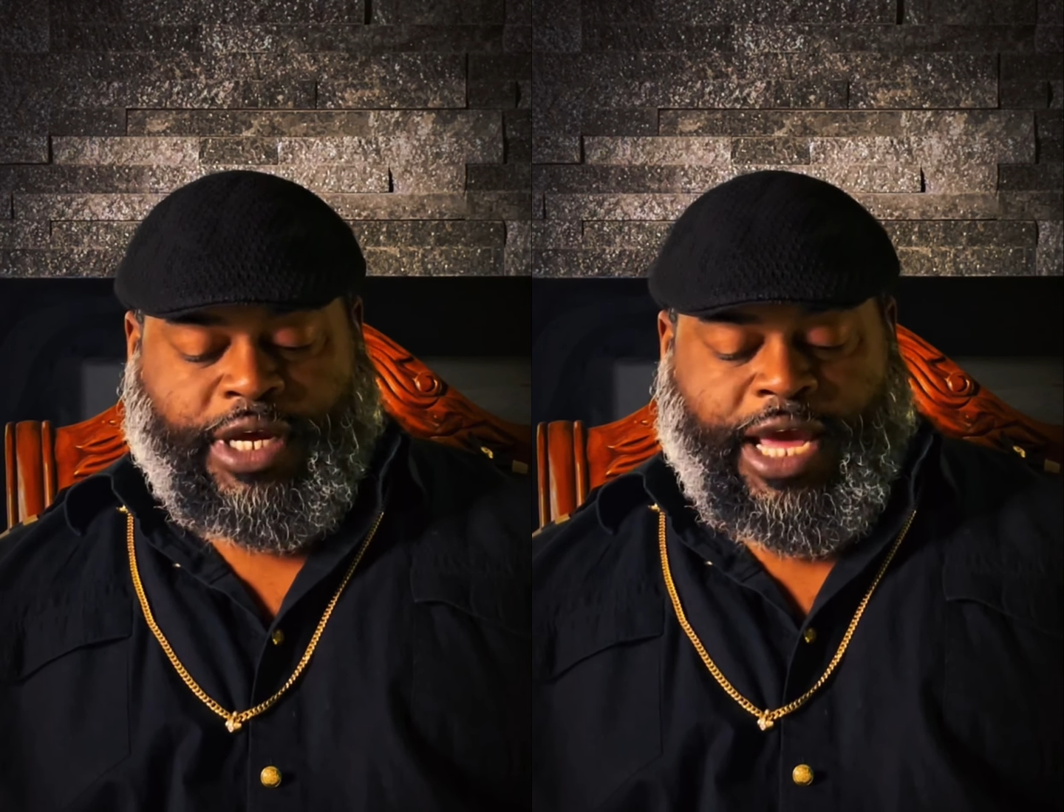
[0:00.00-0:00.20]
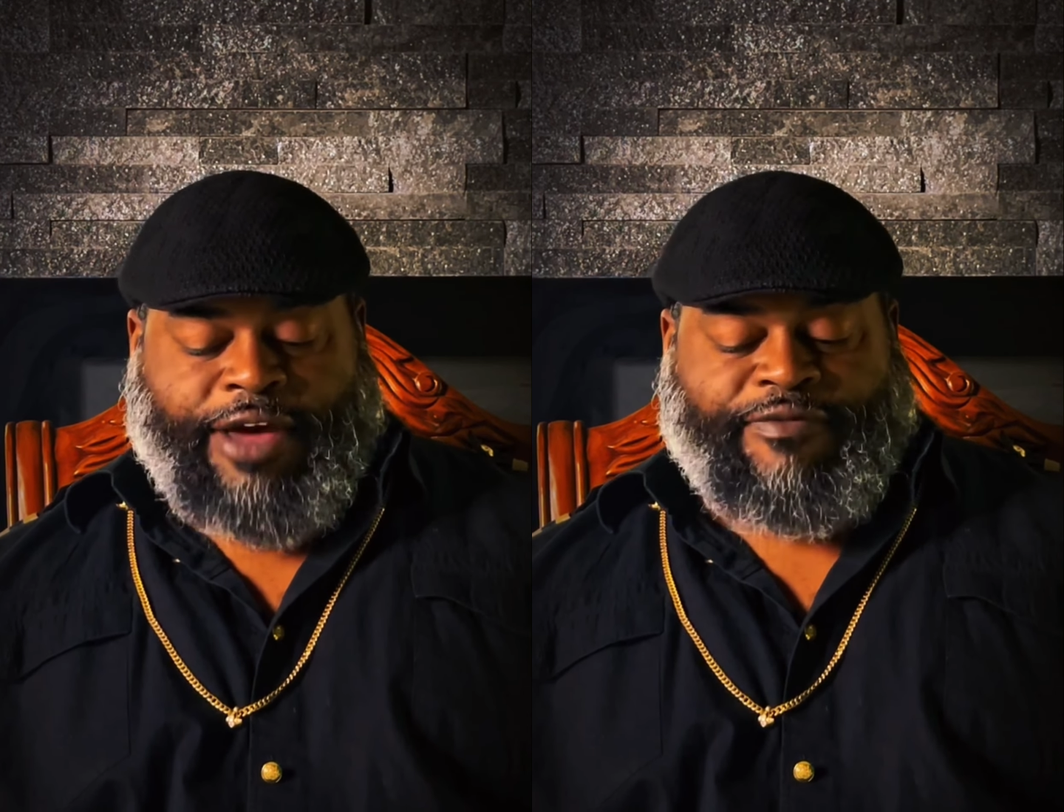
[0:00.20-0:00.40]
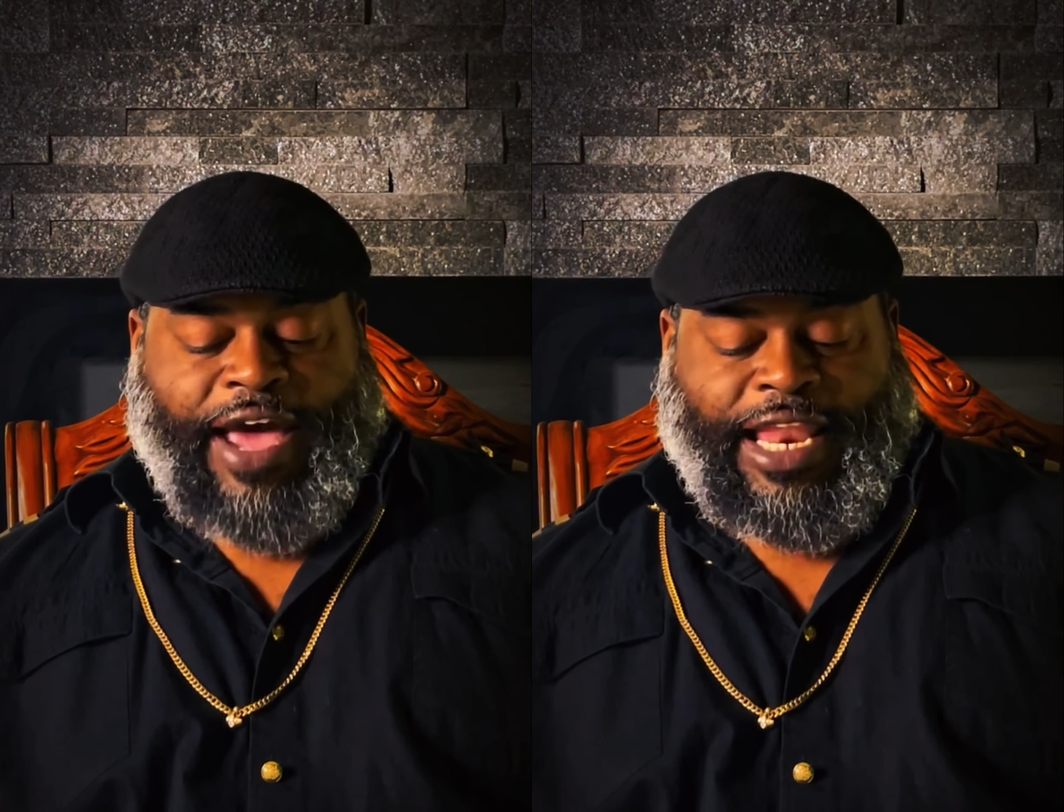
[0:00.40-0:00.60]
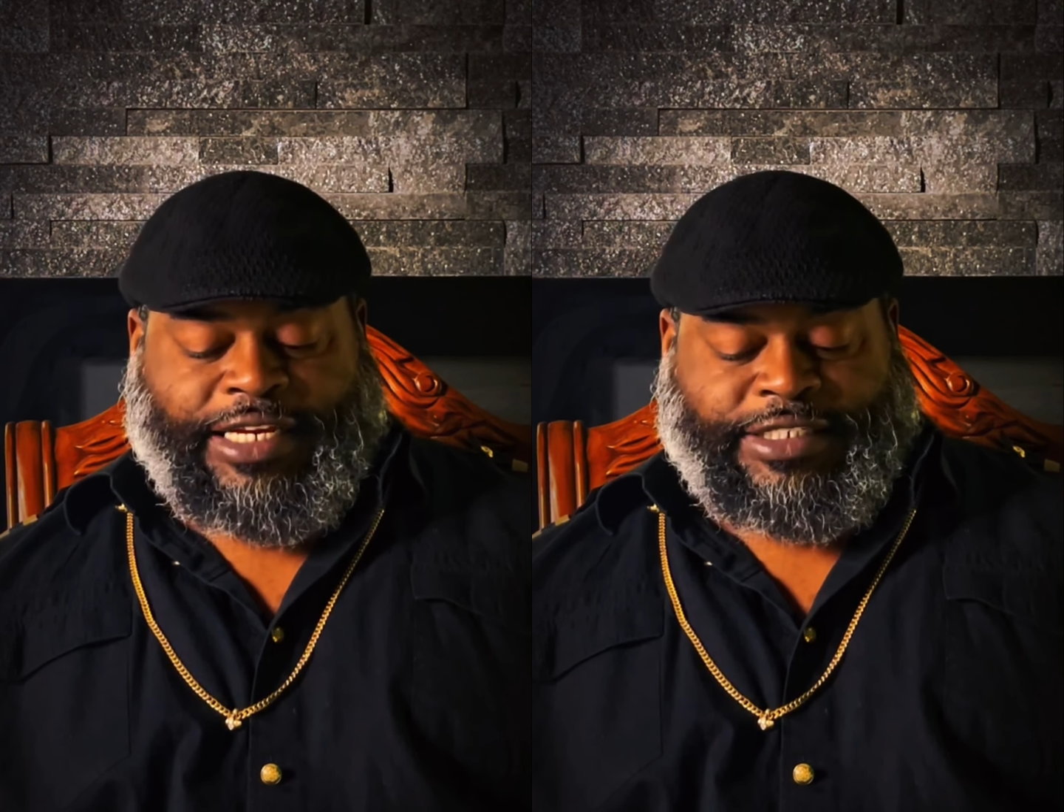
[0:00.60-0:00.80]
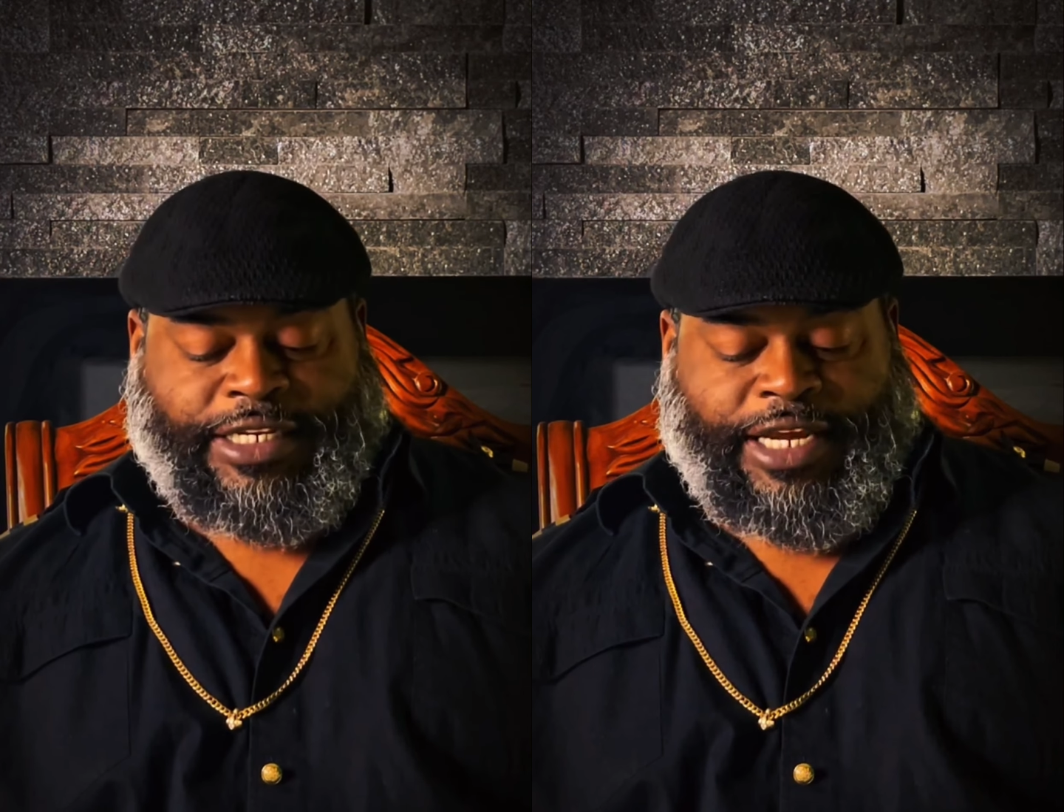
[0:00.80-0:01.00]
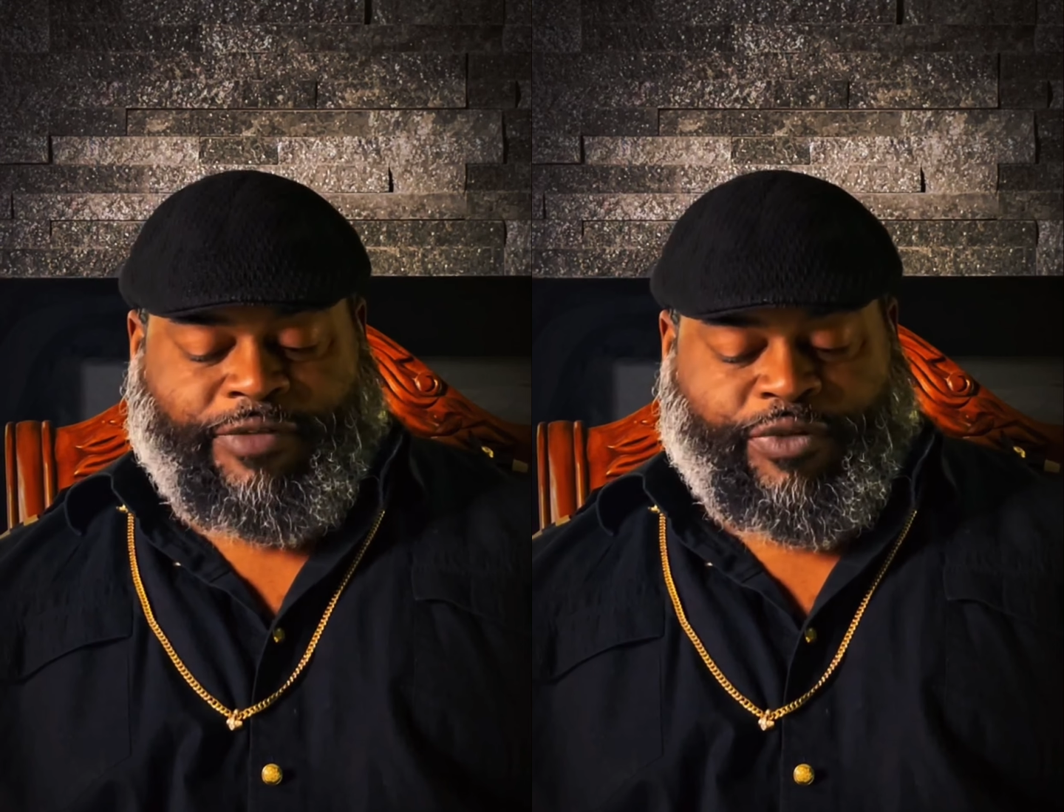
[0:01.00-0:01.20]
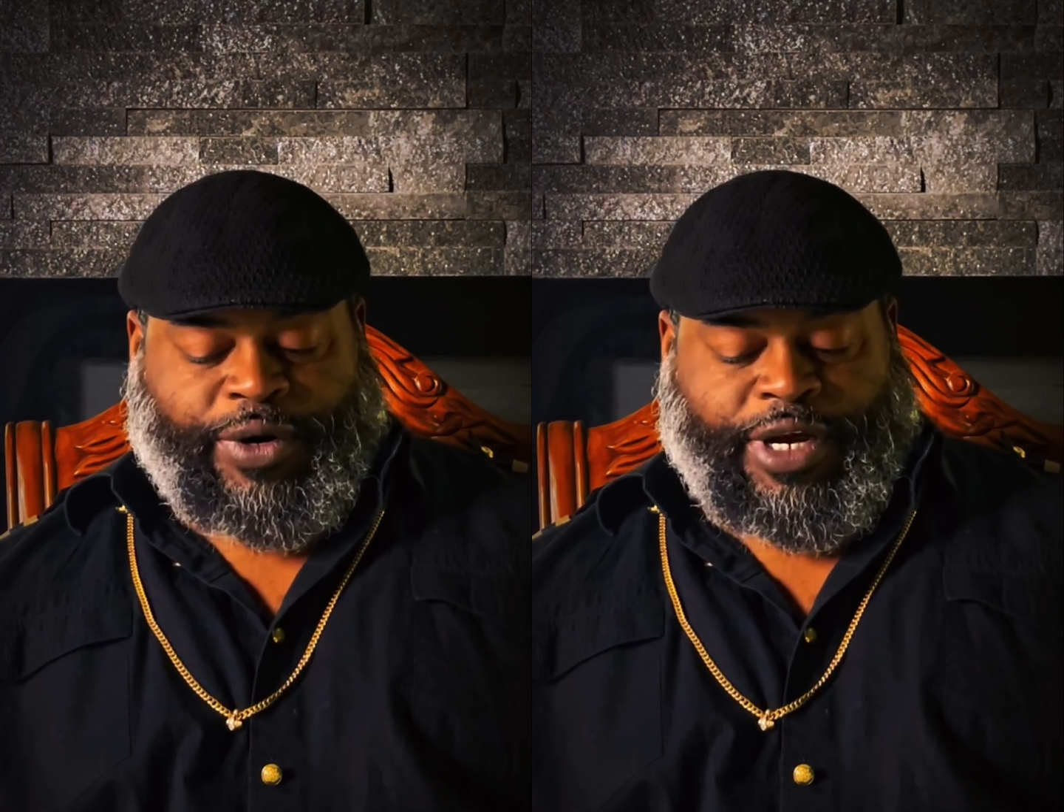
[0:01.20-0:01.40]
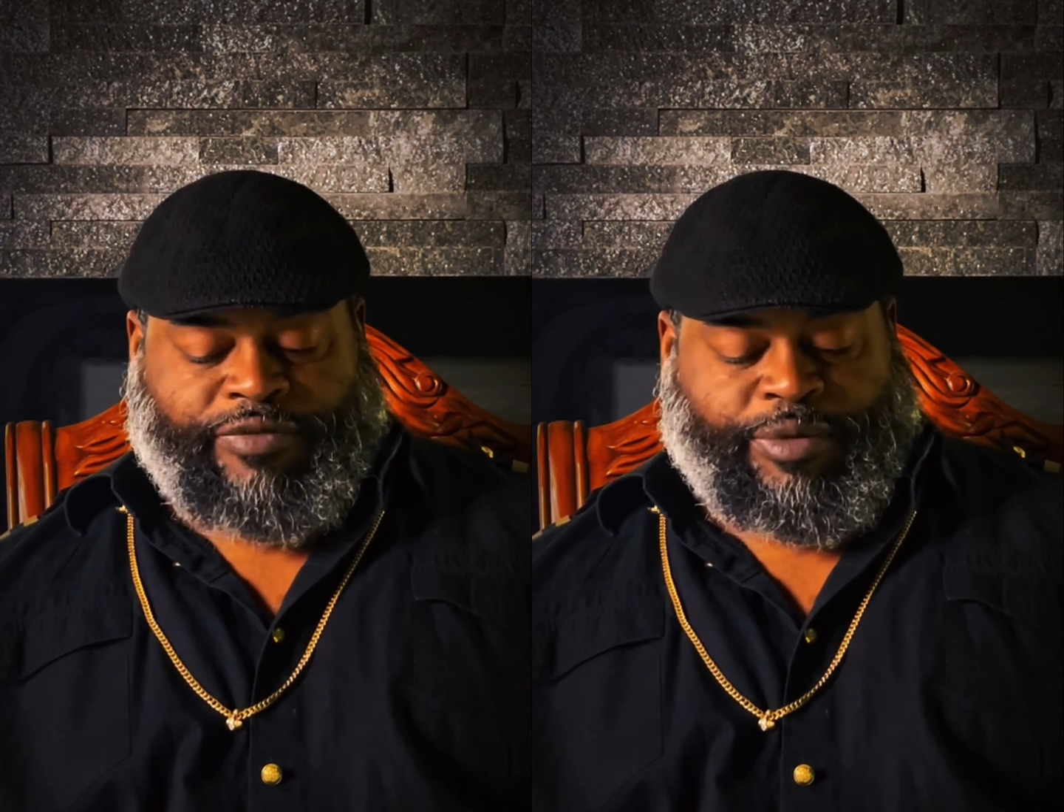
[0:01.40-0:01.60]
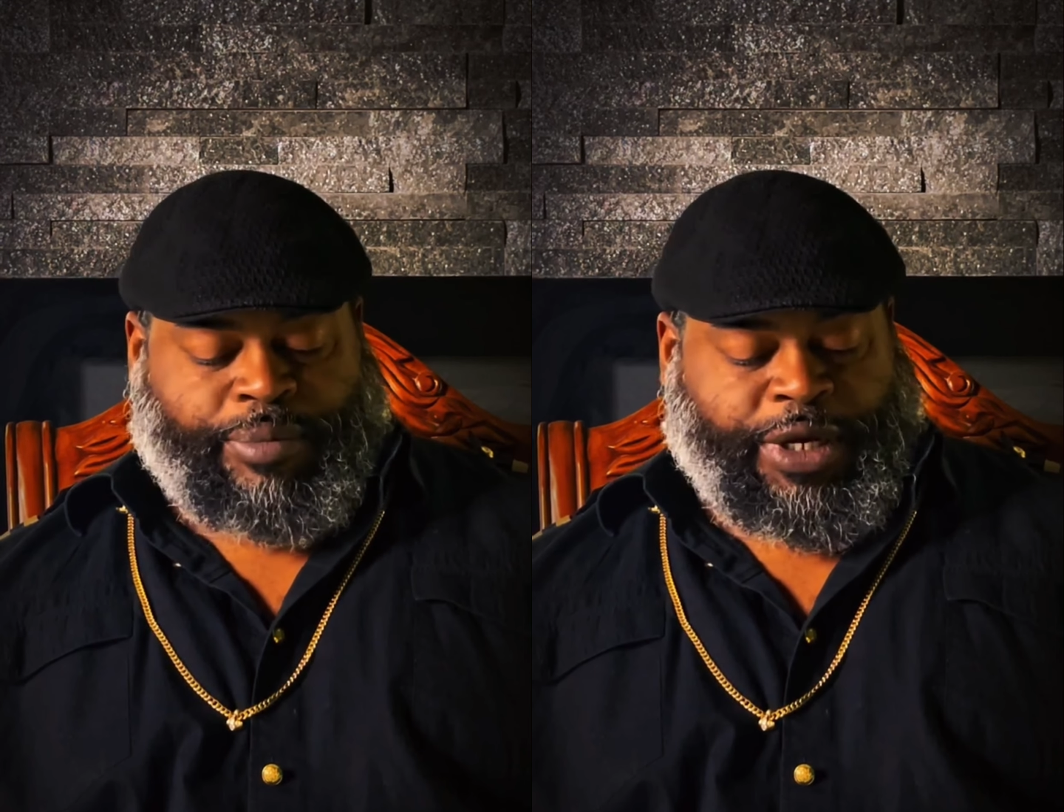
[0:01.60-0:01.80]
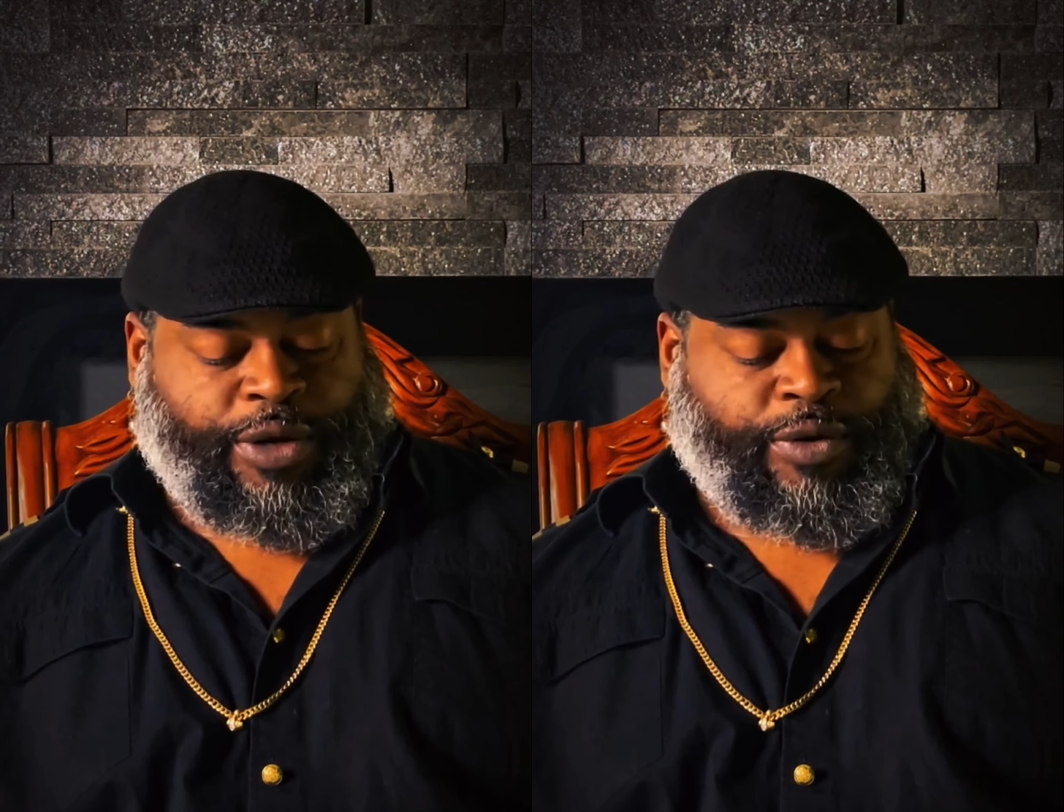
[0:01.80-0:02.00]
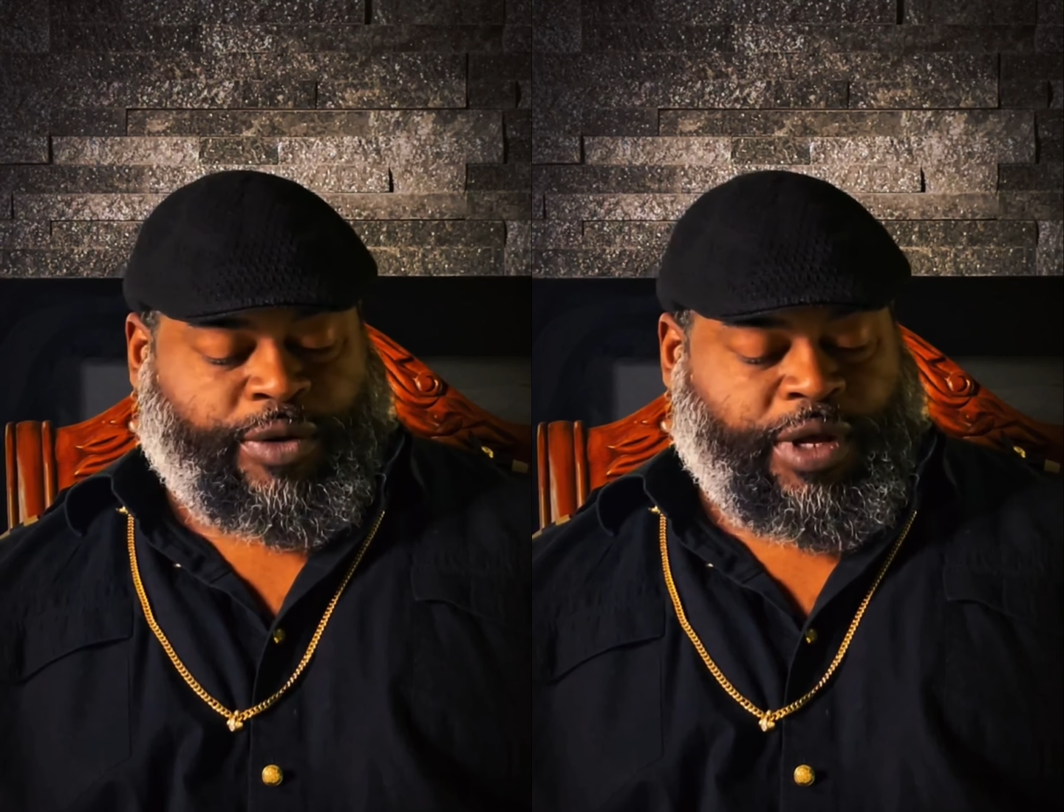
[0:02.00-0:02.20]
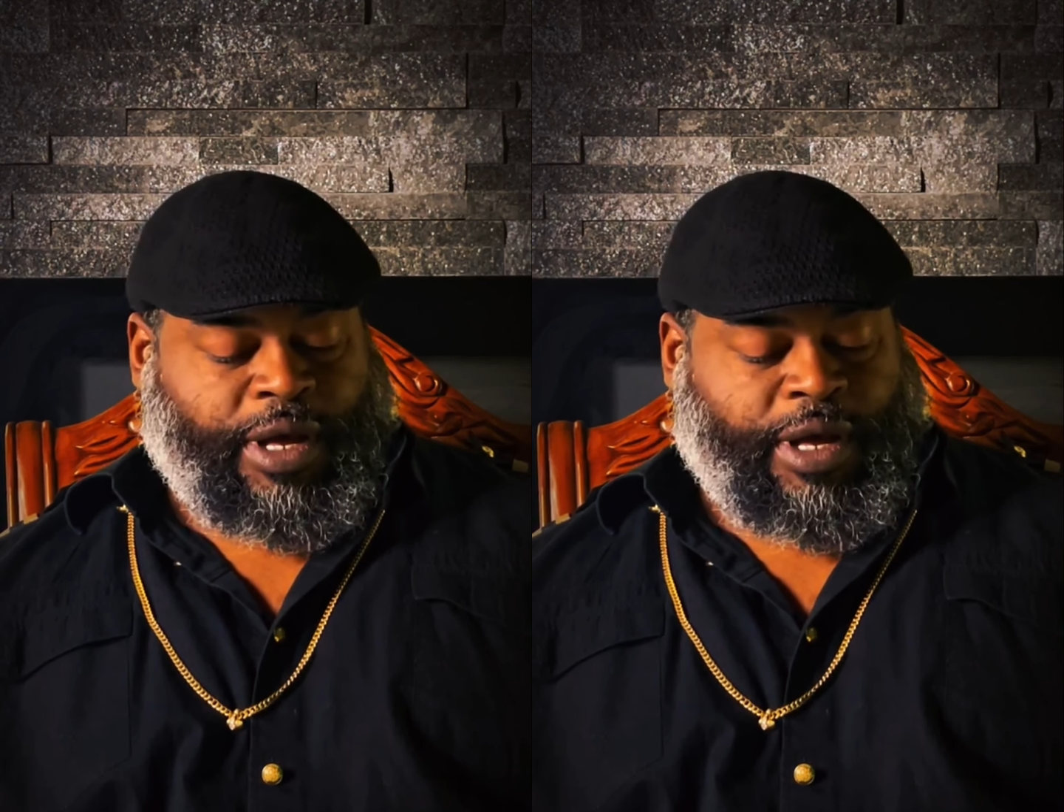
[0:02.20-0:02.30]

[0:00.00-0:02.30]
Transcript: a valid delivery of the bill